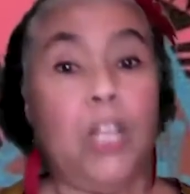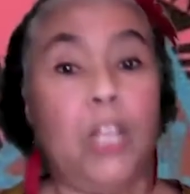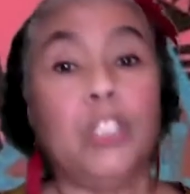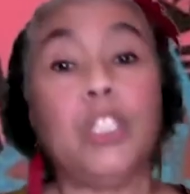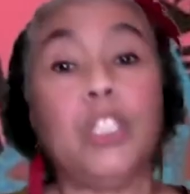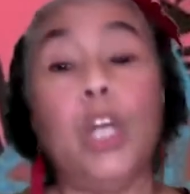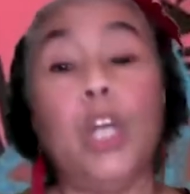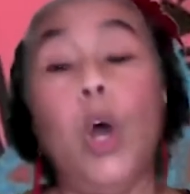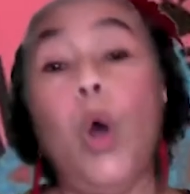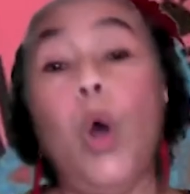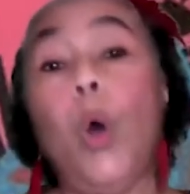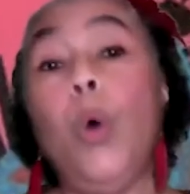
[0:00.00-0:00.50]

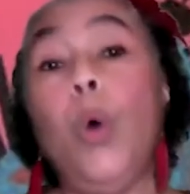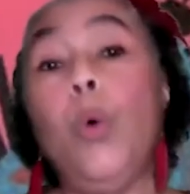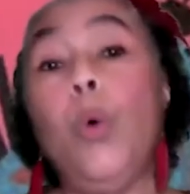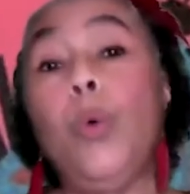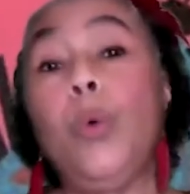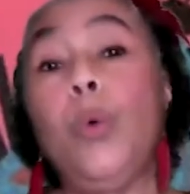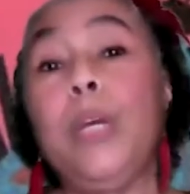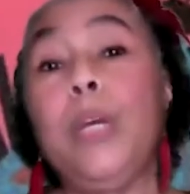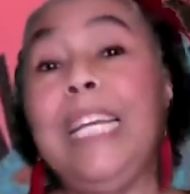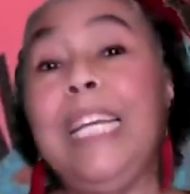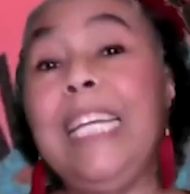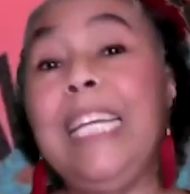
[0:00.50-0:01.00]
So
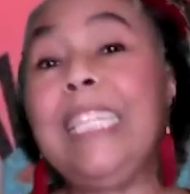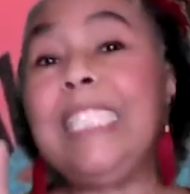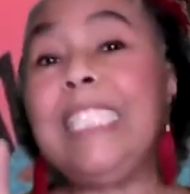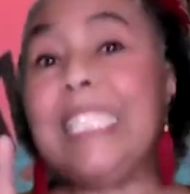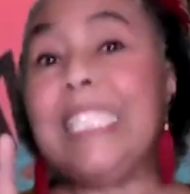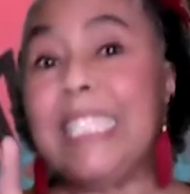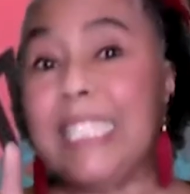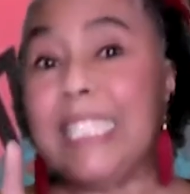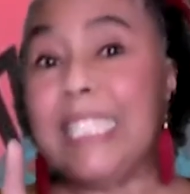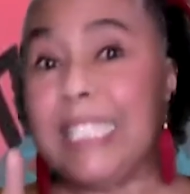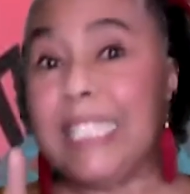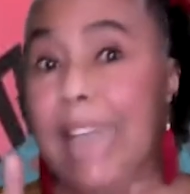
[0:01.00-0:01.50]
he
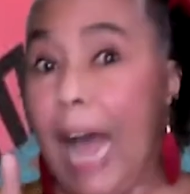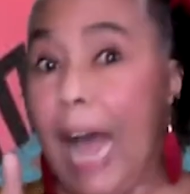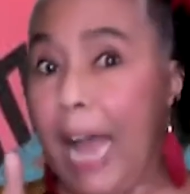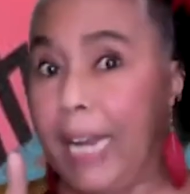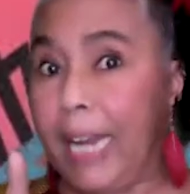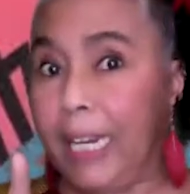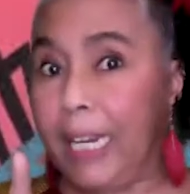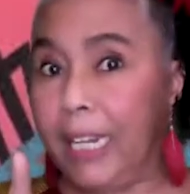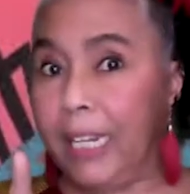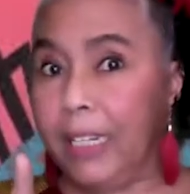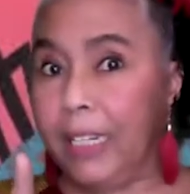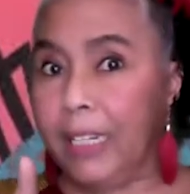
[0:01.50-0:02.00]

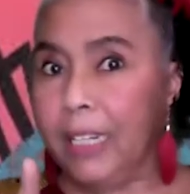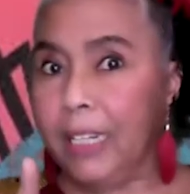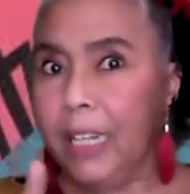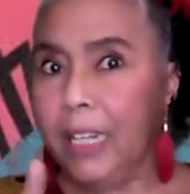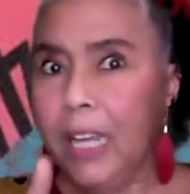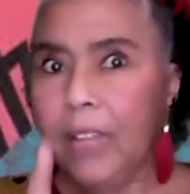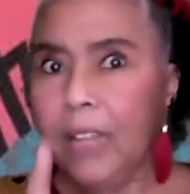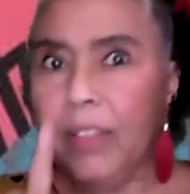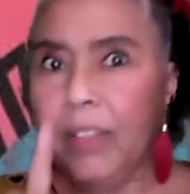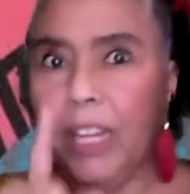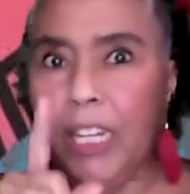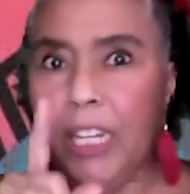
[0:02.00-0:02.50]
decided
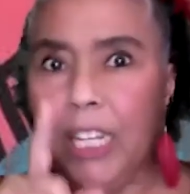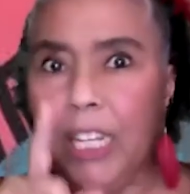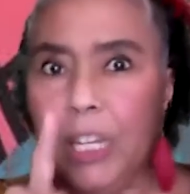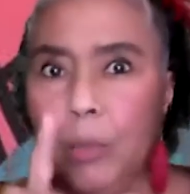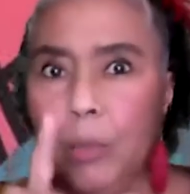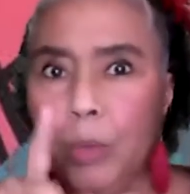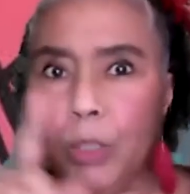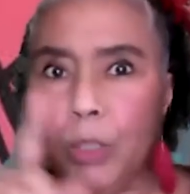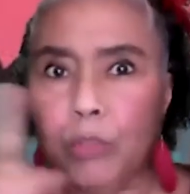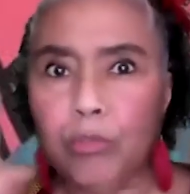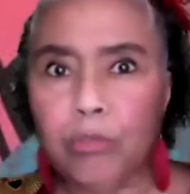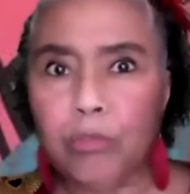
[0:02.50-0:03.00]
that he
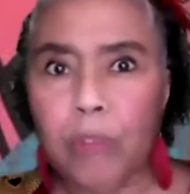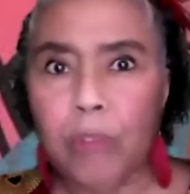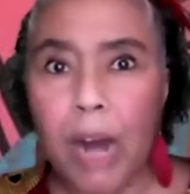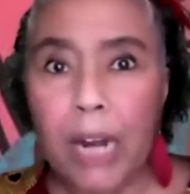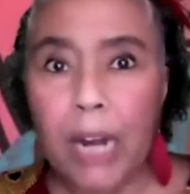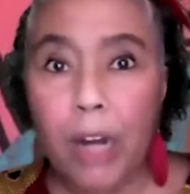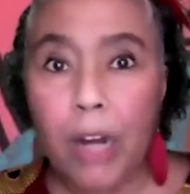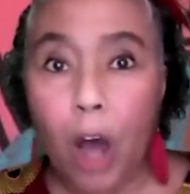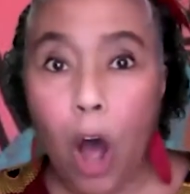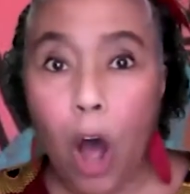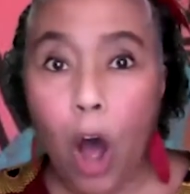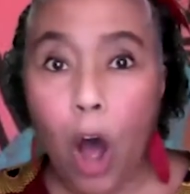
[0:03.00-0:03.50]
would
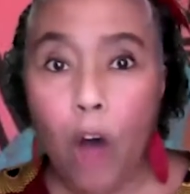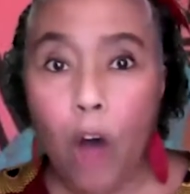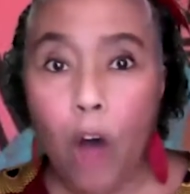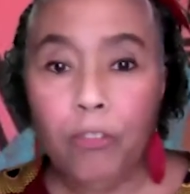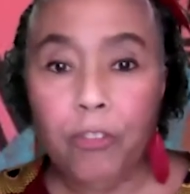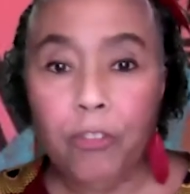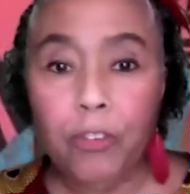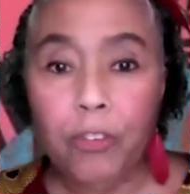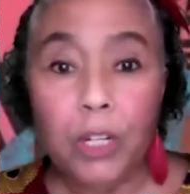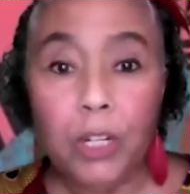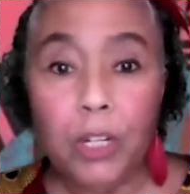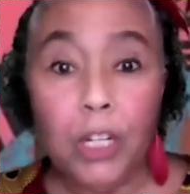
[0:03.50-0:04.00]
run off
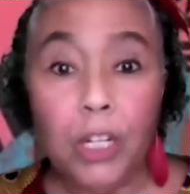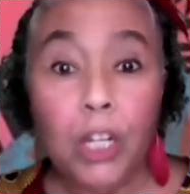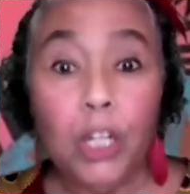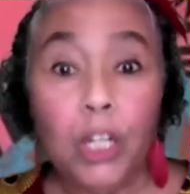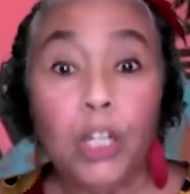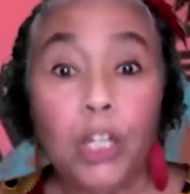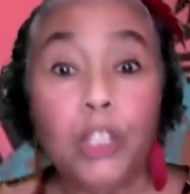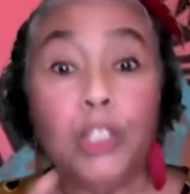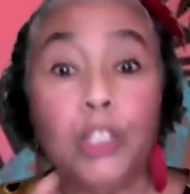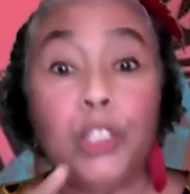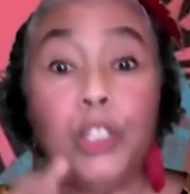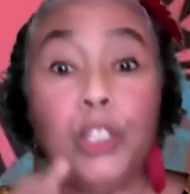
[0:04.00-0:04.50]

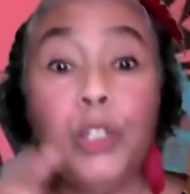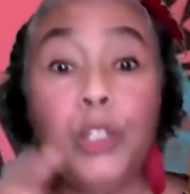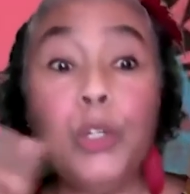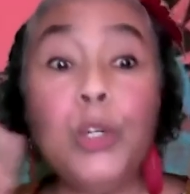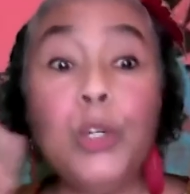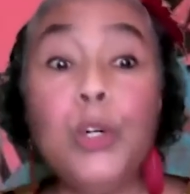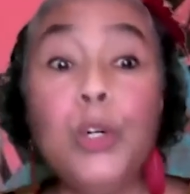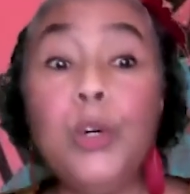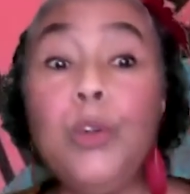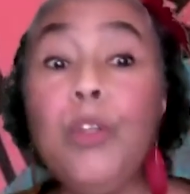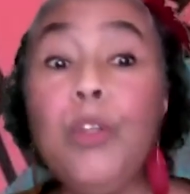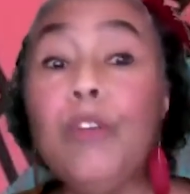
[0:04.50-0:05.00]

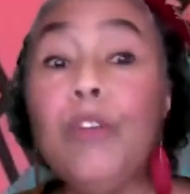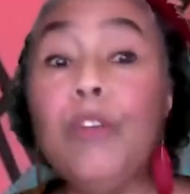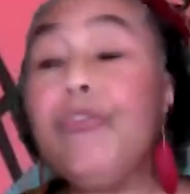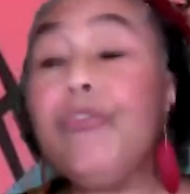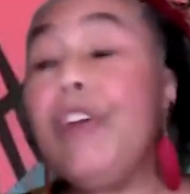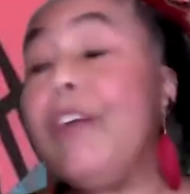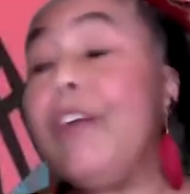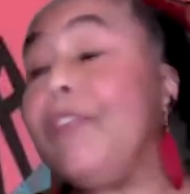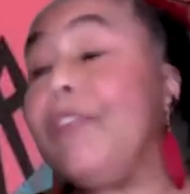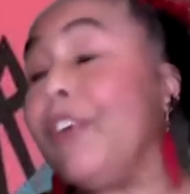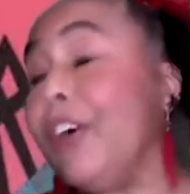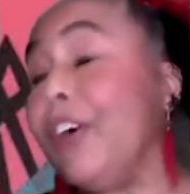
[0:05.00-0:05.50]
to the
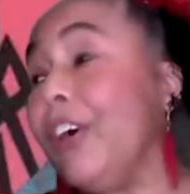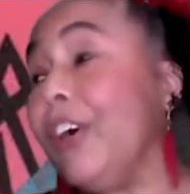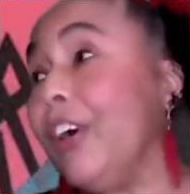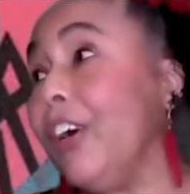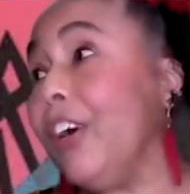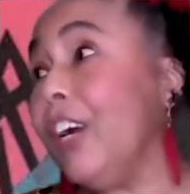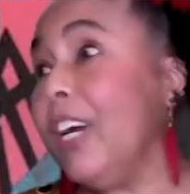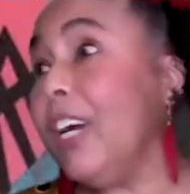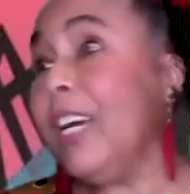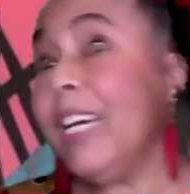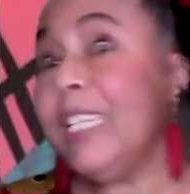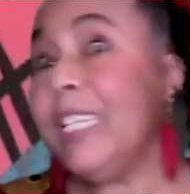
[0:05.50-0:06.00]
river
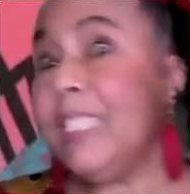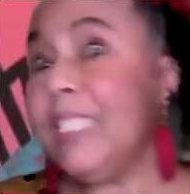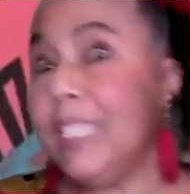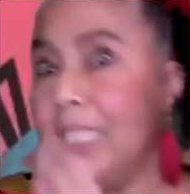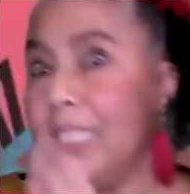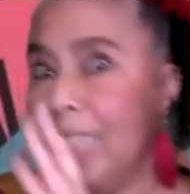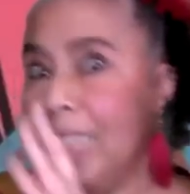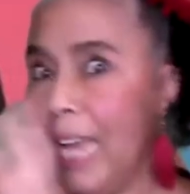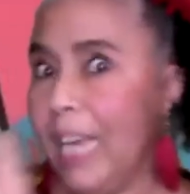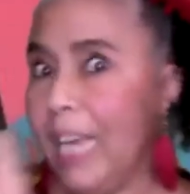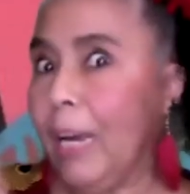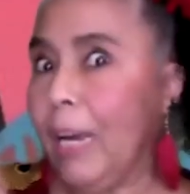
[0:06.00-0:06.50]
to
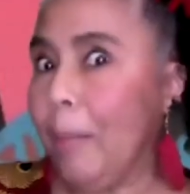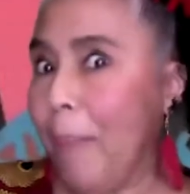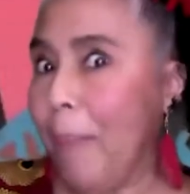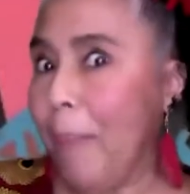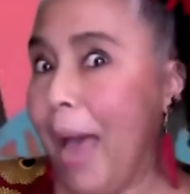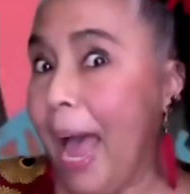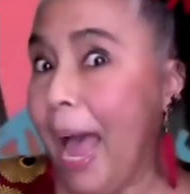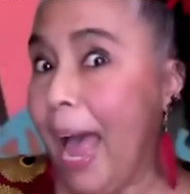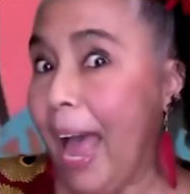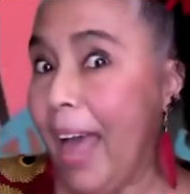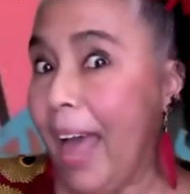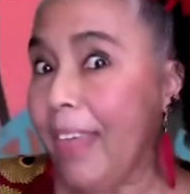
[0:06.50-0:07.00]
take a
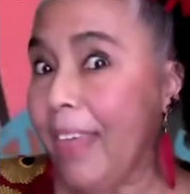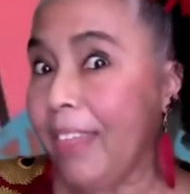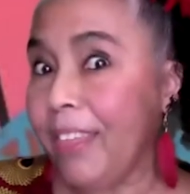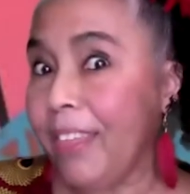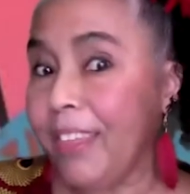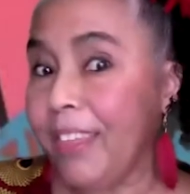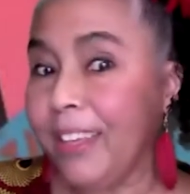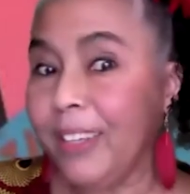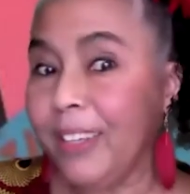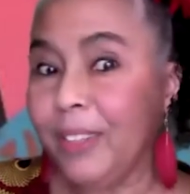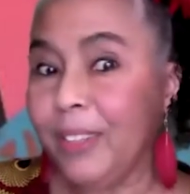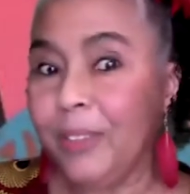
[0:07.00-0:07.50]
bath.
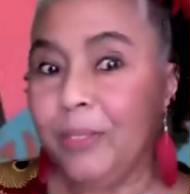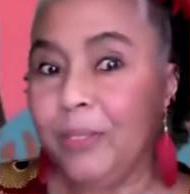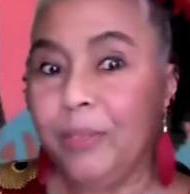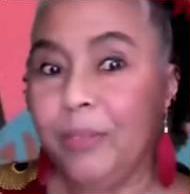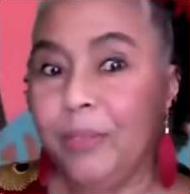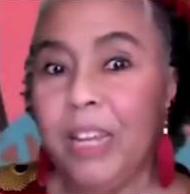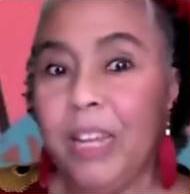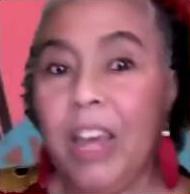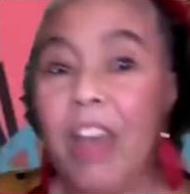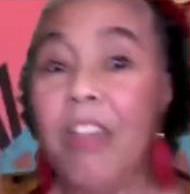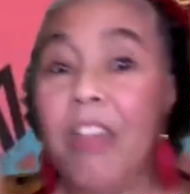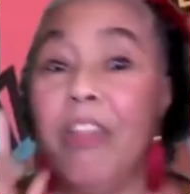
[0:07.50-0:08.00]

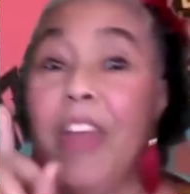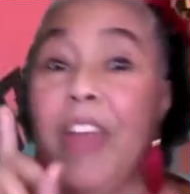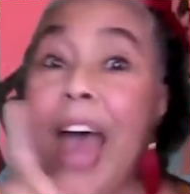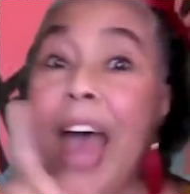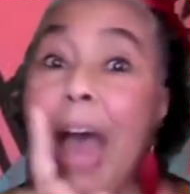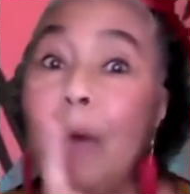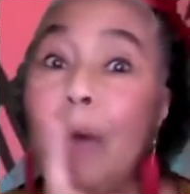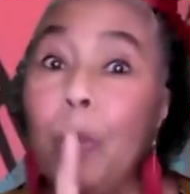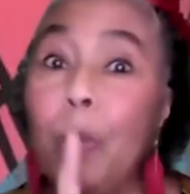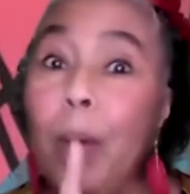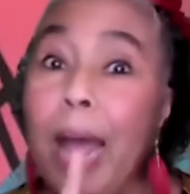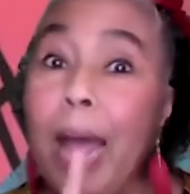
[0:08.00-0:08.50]

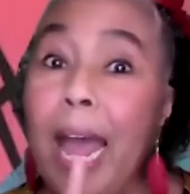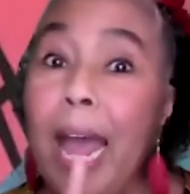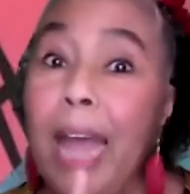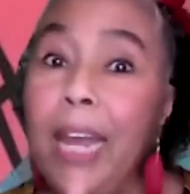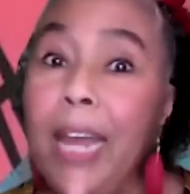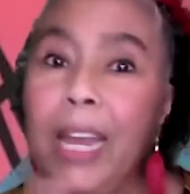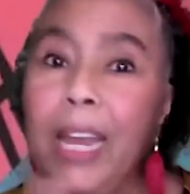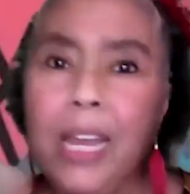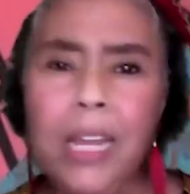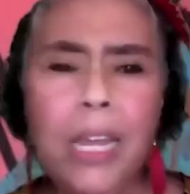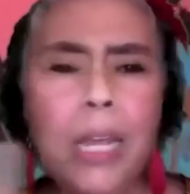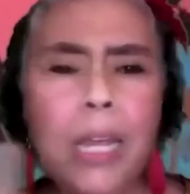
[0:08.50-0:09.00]
That
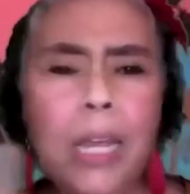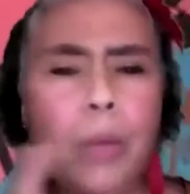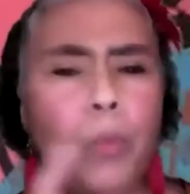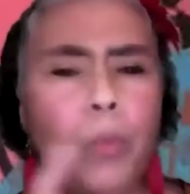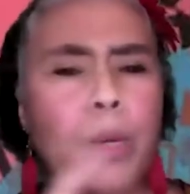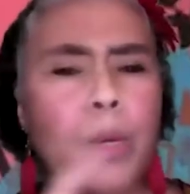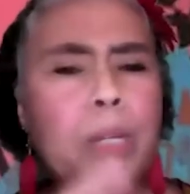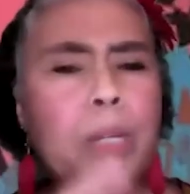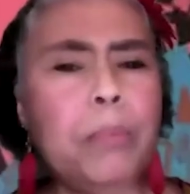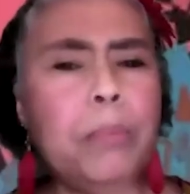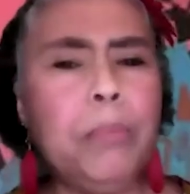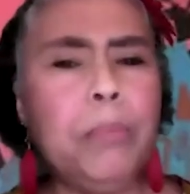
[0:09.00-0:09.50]
way, he
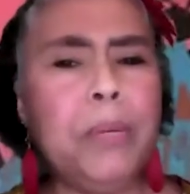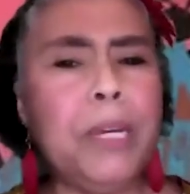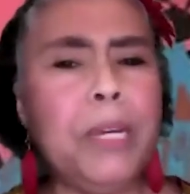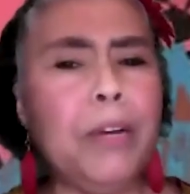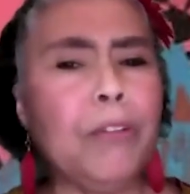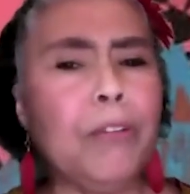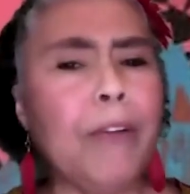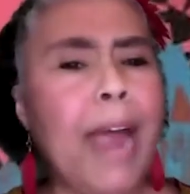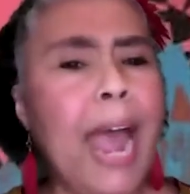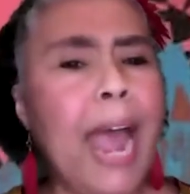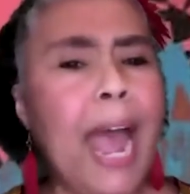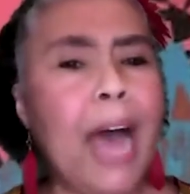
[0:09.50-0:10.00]
wouldn't be
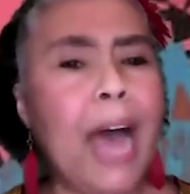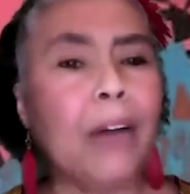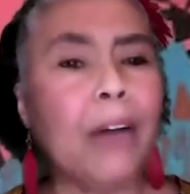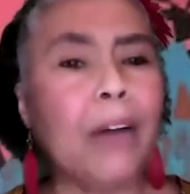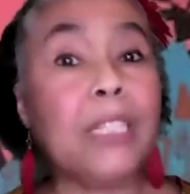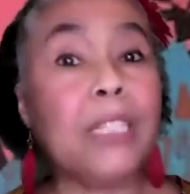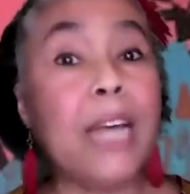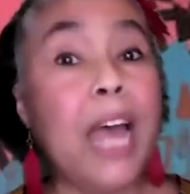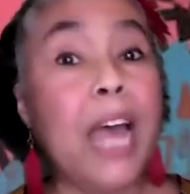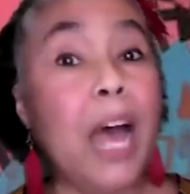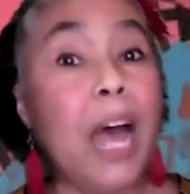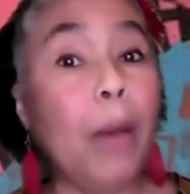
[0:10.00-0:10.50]

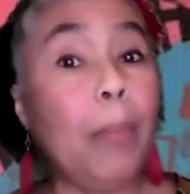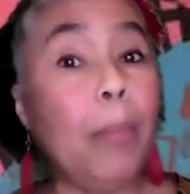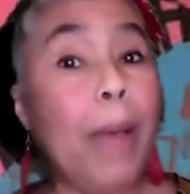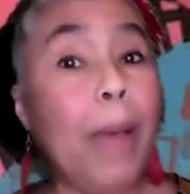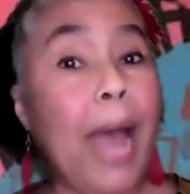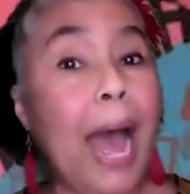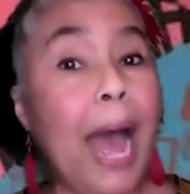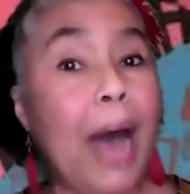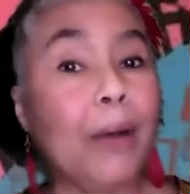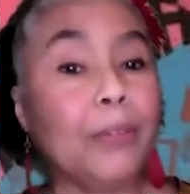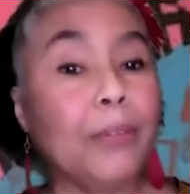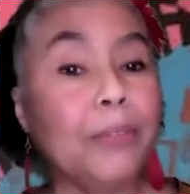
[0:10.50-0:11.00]
around to help
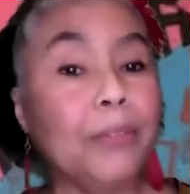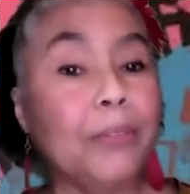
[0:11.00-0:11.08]
out.